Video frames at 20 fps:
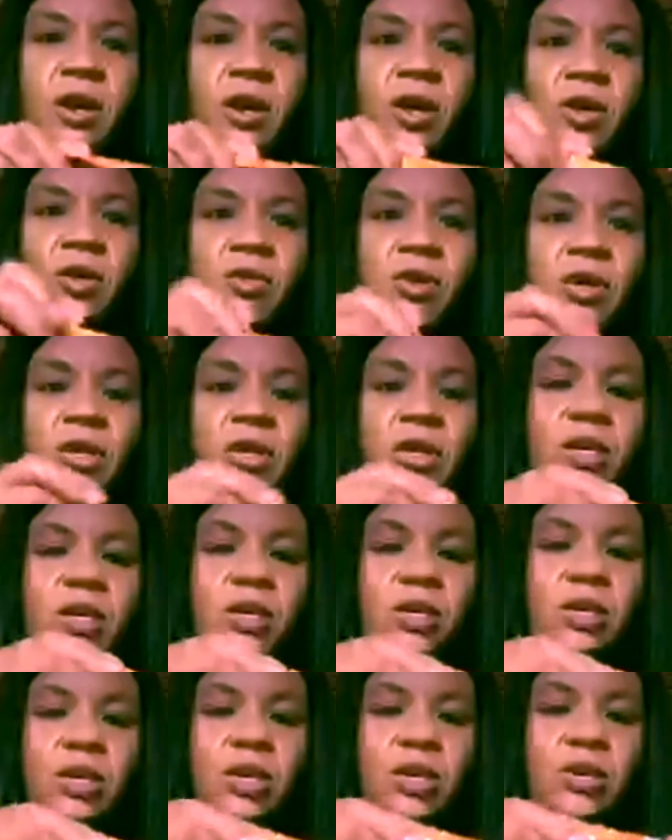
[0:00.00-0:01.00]
Gorilla
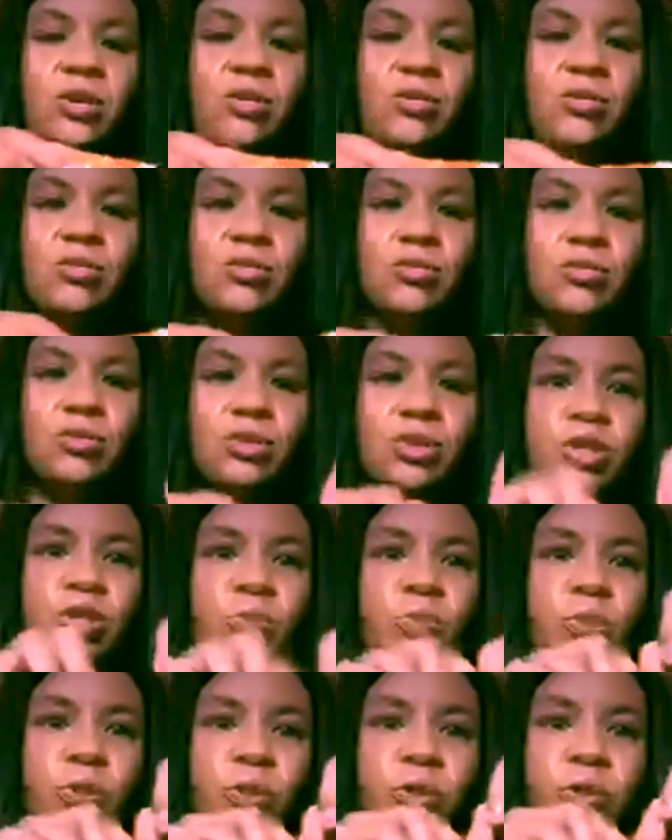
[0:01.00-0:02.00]
Glue,
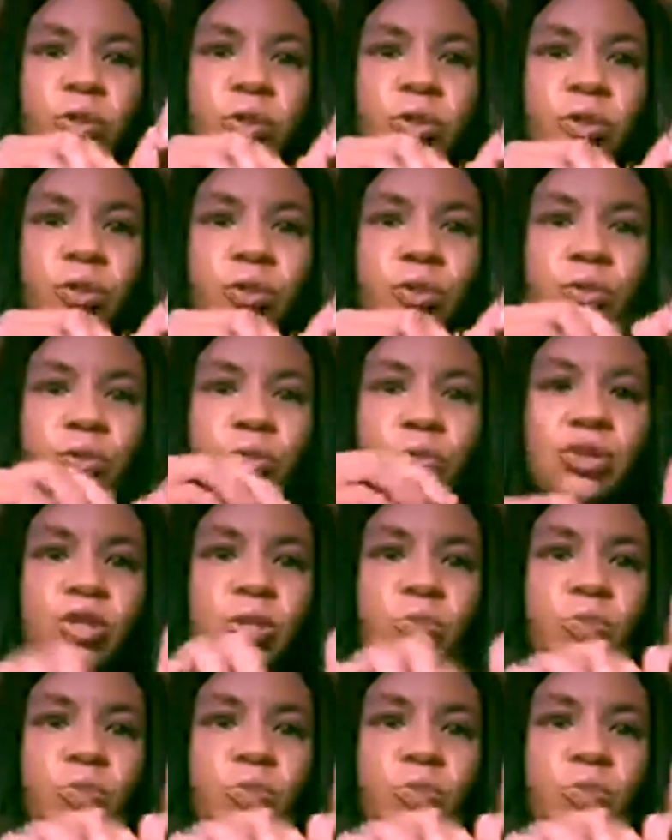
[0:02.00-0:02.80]
super glue.